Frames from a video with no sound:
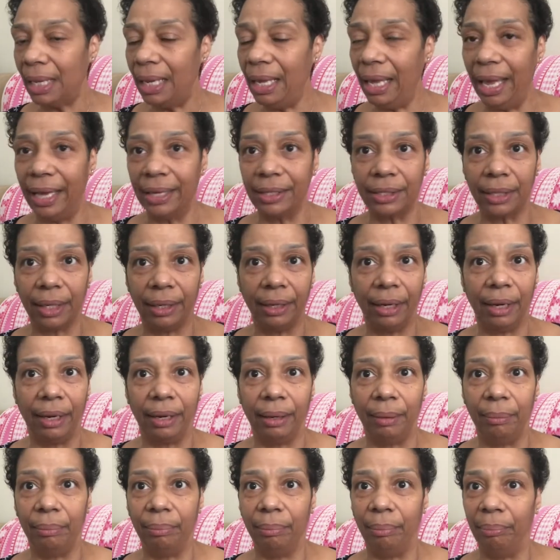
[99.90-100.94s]
As
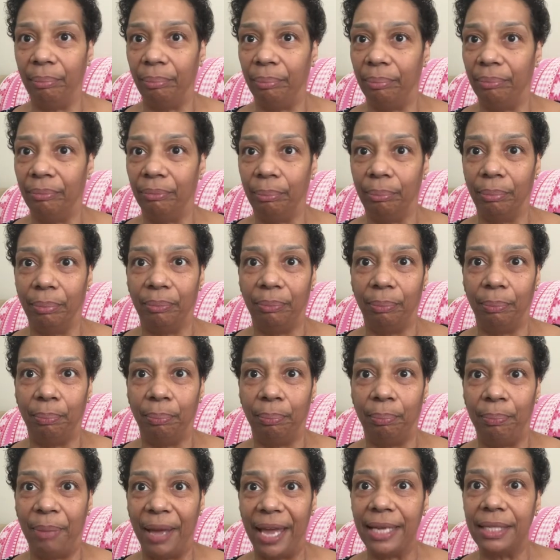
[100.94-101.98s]
a
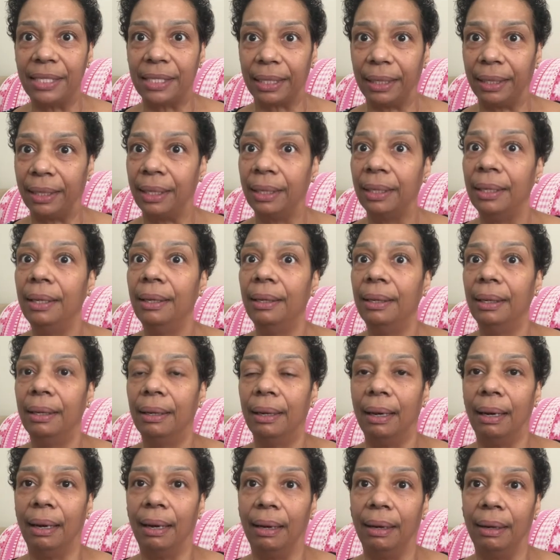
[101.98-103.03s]
basic
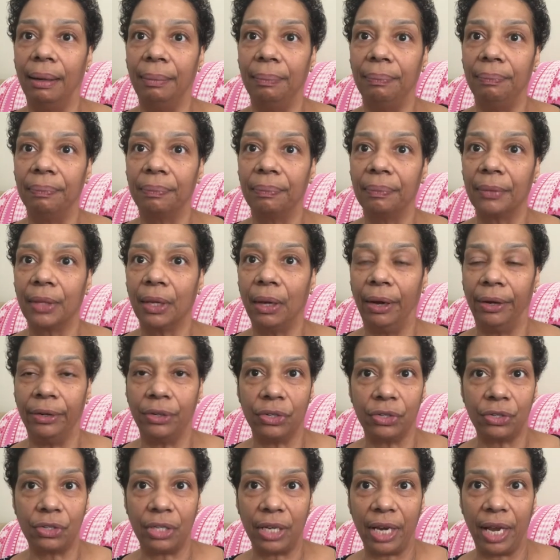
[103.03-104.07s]

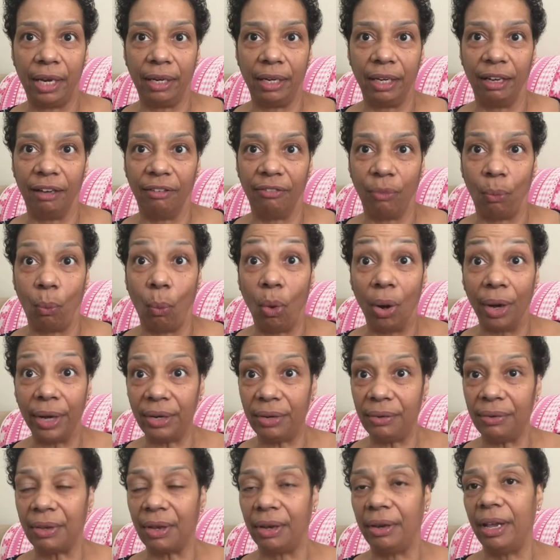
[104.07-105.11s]
understanding of what
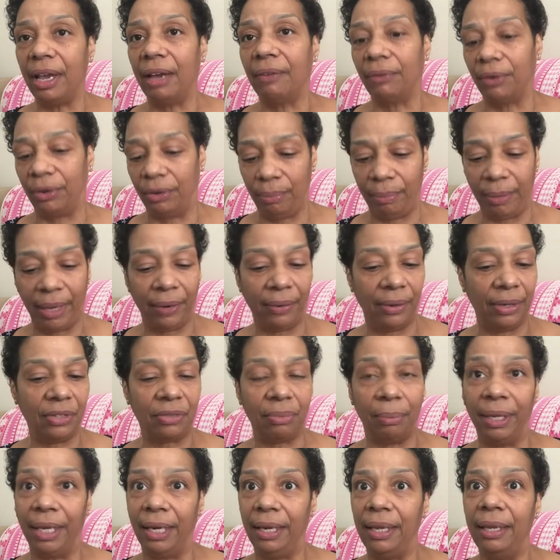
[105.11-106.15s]
you can have on a
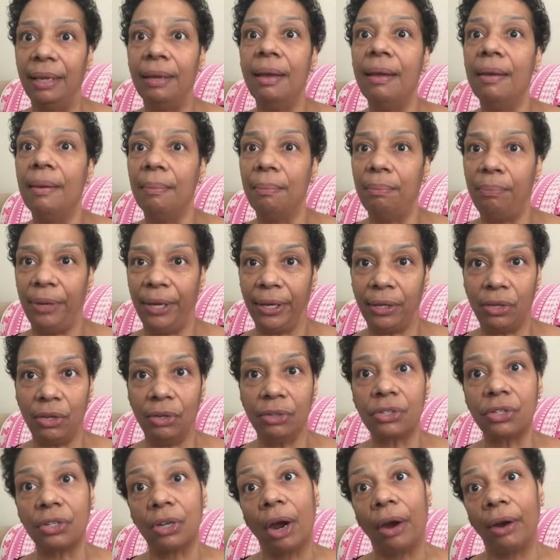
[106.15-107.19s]
Mary's Mini, pick
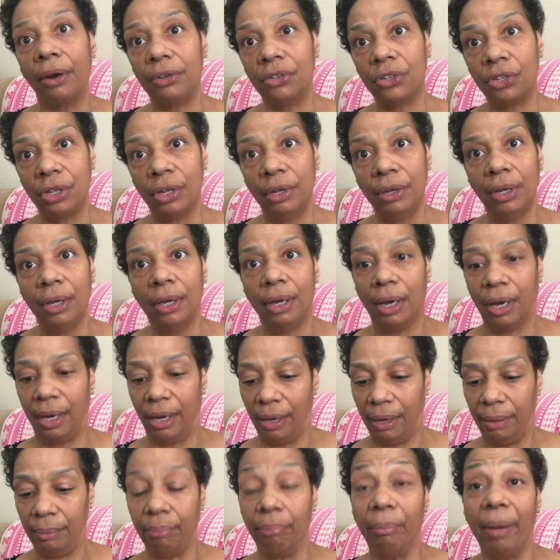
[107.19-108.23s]
your starch.
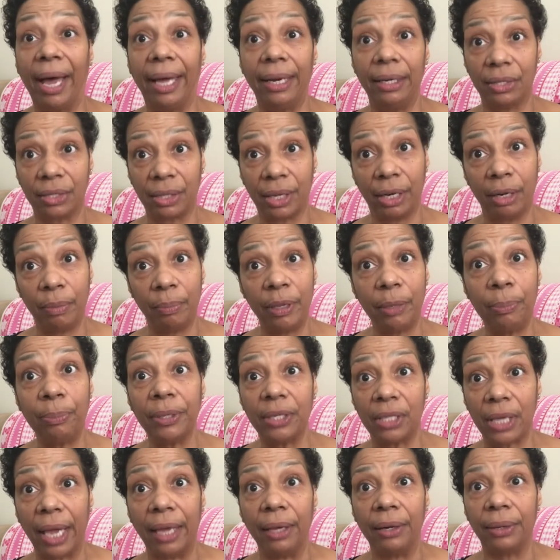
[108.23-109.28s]
Mine is going to be
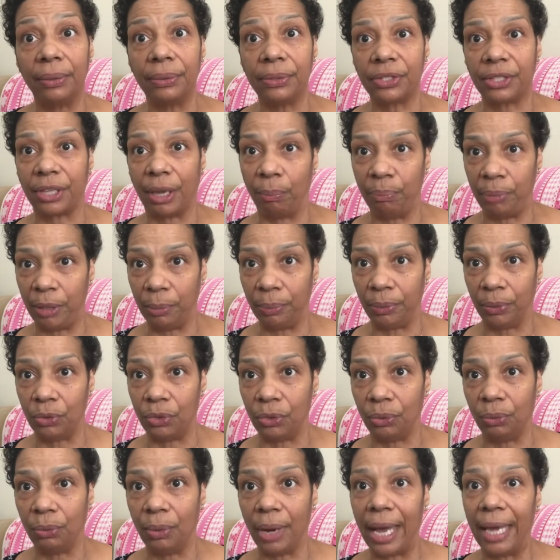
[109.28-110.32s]
potatoes. Some people
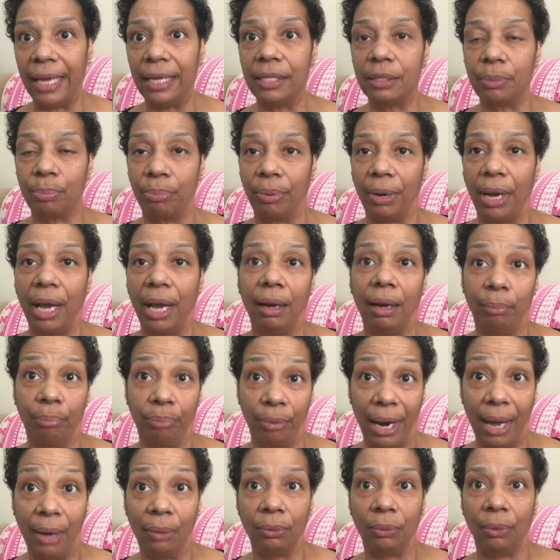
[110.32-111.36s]
do rice,
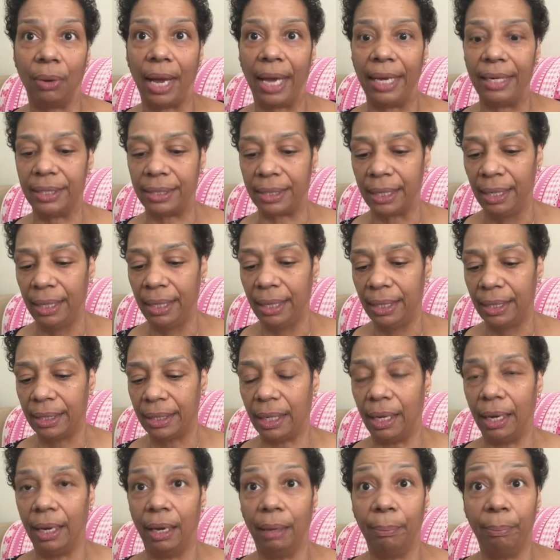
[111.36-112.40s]
brown rice,
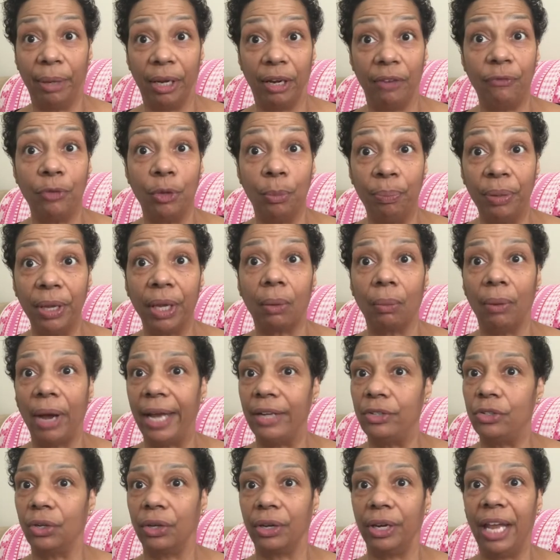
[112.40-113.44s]
but if you pick
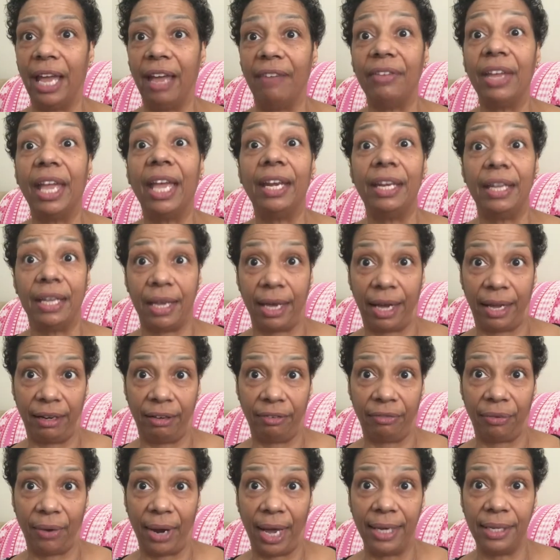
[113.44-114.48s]
rice, you can have any kind
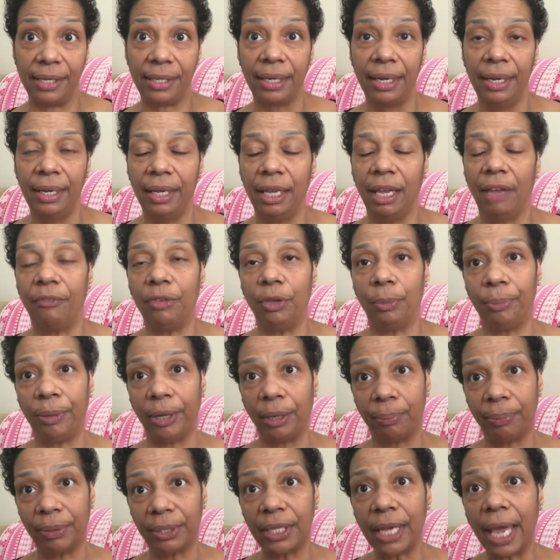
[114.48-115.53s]
of rice. If you
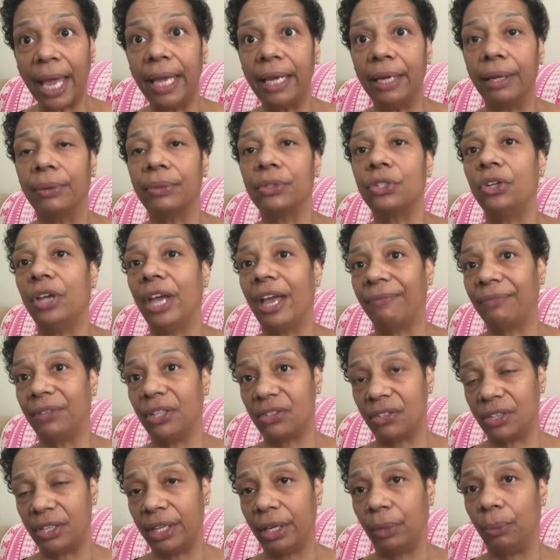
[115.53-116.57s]
pick potatoes, you have
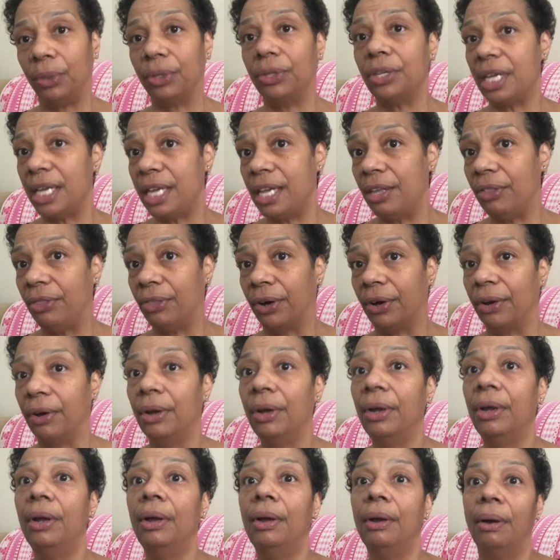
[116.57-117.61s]
to stick with either
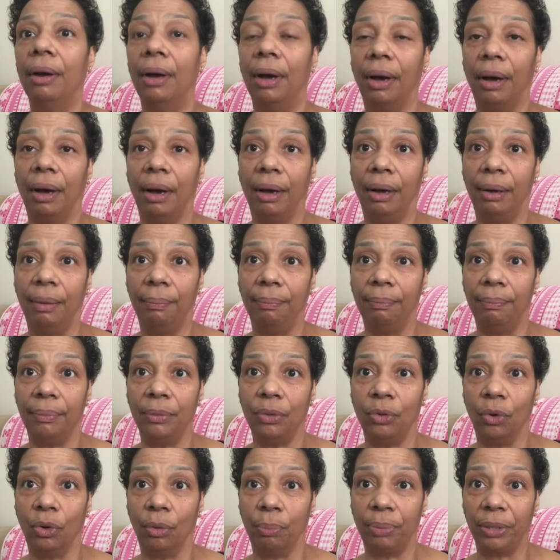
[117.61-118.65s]

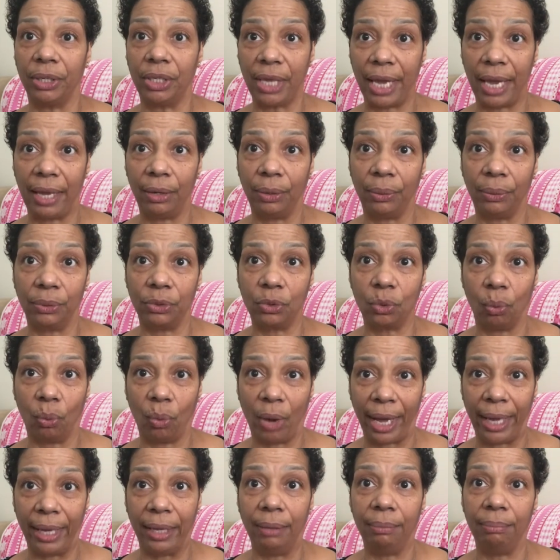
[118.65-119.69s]
your potatoes,
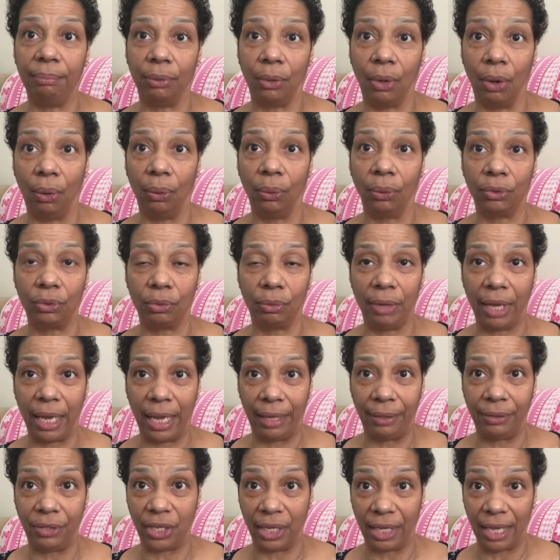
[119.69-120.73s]
white, gold,
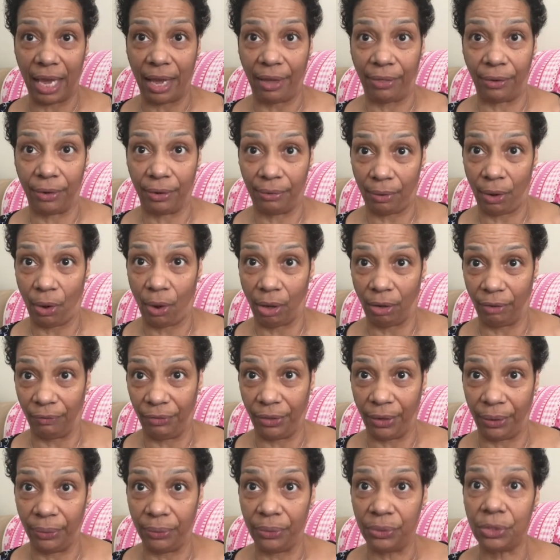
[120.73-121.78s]
and together, all of
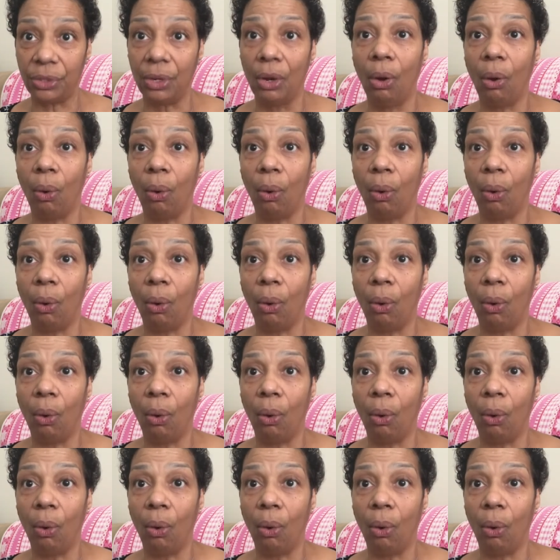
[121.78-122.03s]
those,